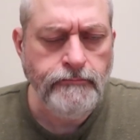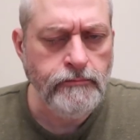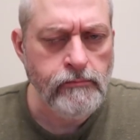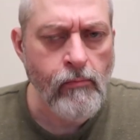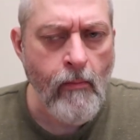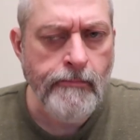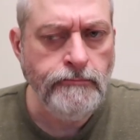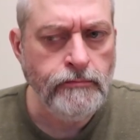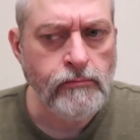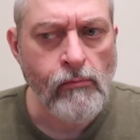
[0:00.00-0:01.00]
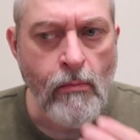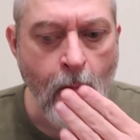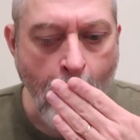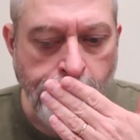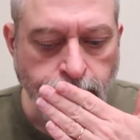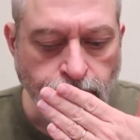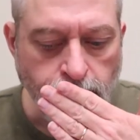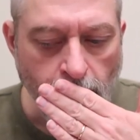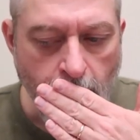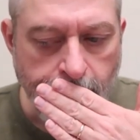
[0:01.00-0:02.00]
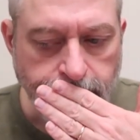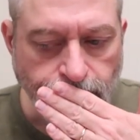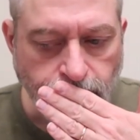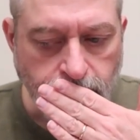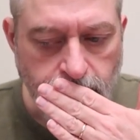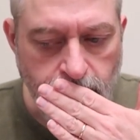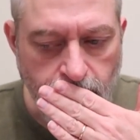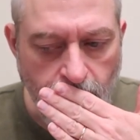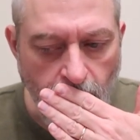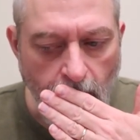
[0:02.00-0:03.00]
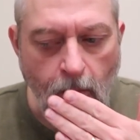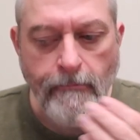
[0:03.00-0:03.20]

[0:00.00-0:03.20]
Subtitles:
[no speech]